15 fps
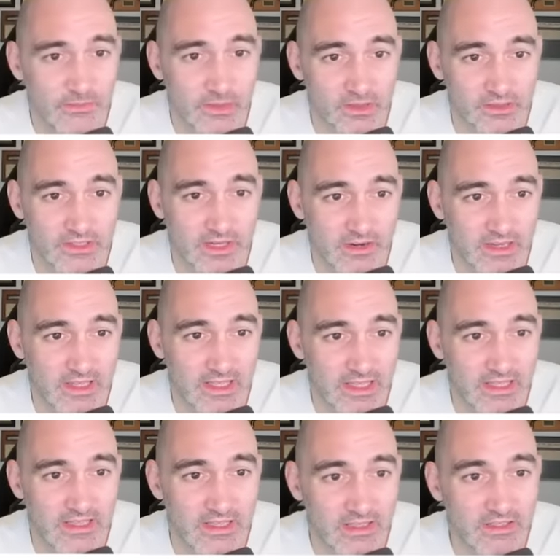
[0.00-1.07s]
military
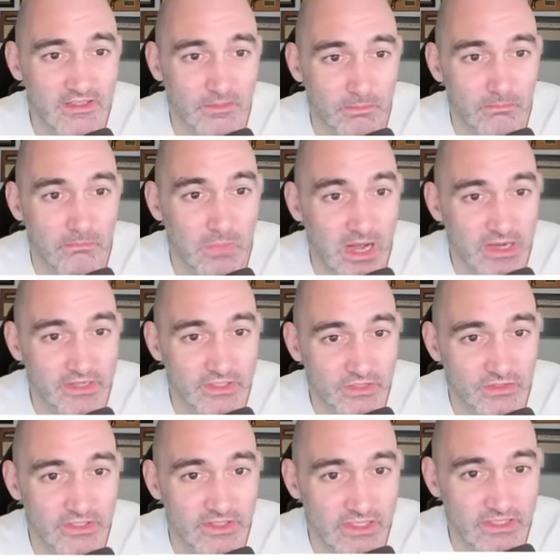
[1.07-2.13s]
is
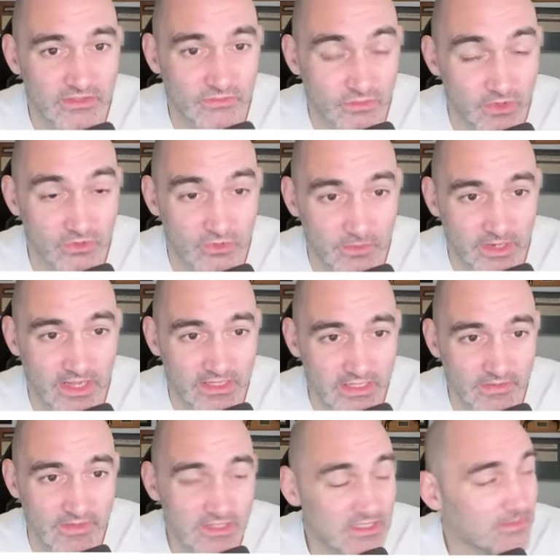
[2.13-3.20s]
monitoring these recruitment
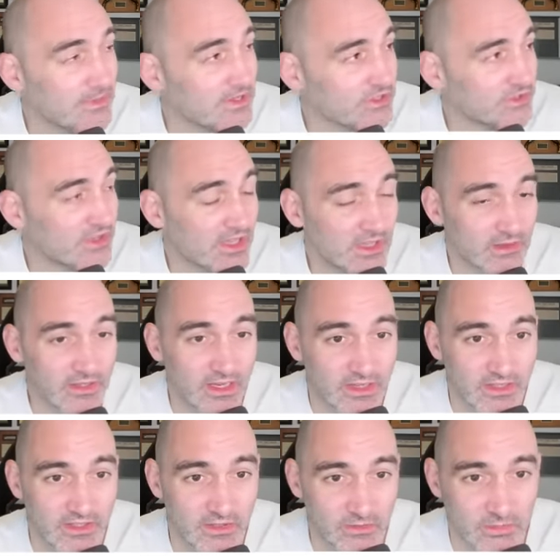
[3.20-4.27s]
activities to make sure they
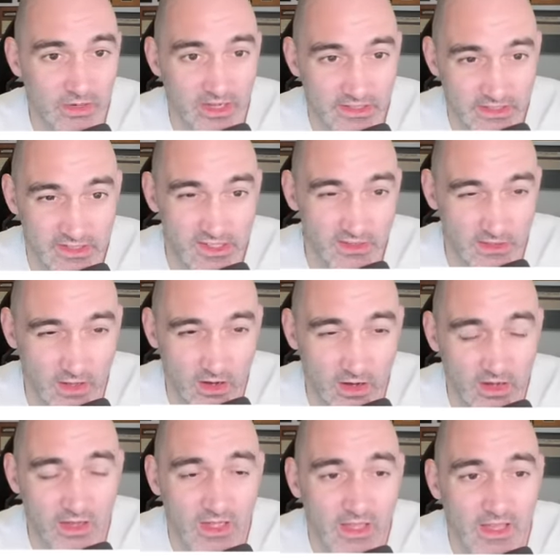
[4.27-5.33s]
adhere pride to the
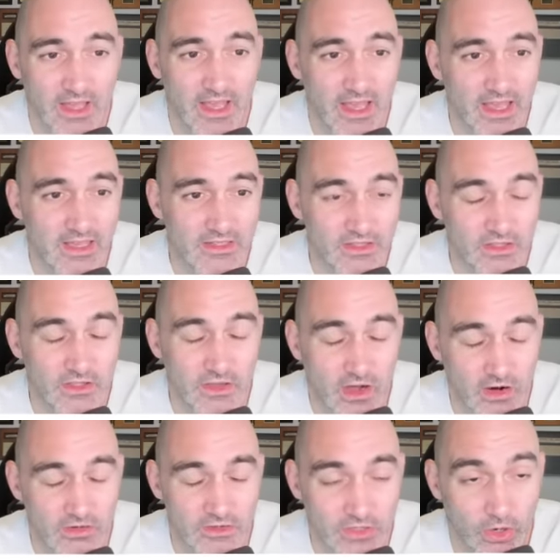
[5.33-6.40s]
law and
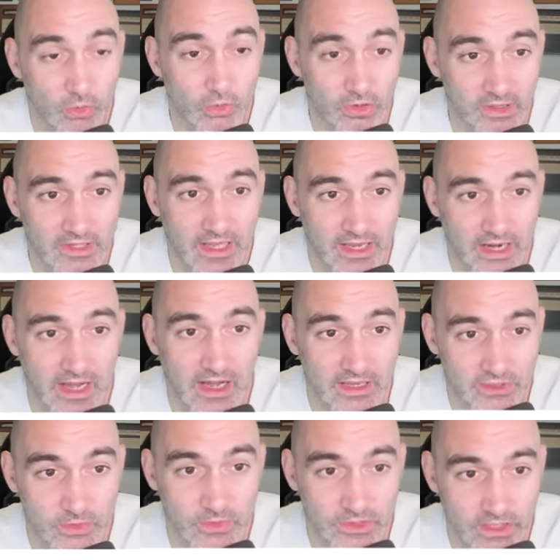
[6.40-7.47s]
aren't totally at
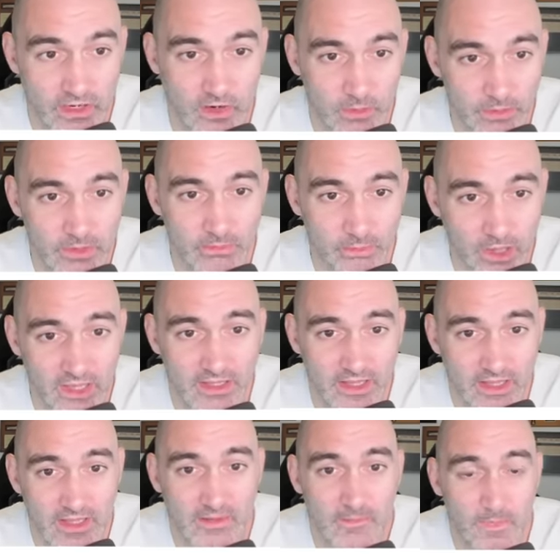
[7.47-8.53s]
odds with the army. But
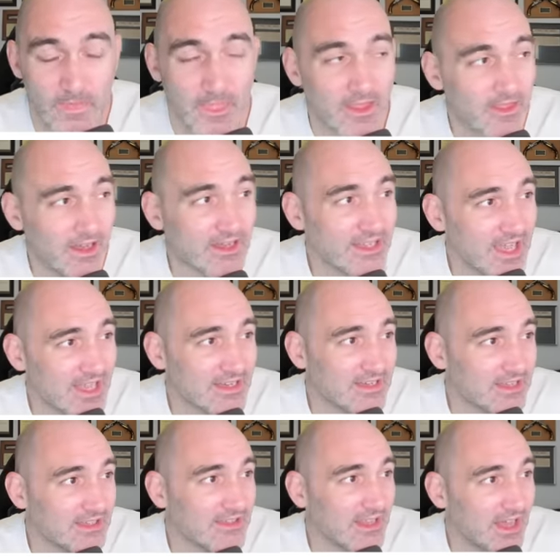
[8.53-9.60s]
again,
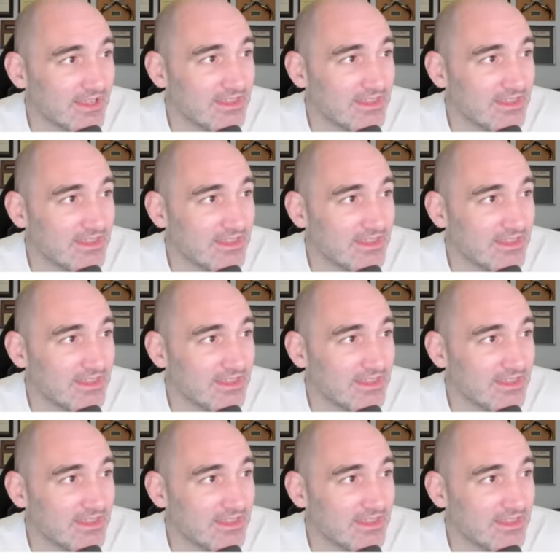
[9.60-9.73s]
I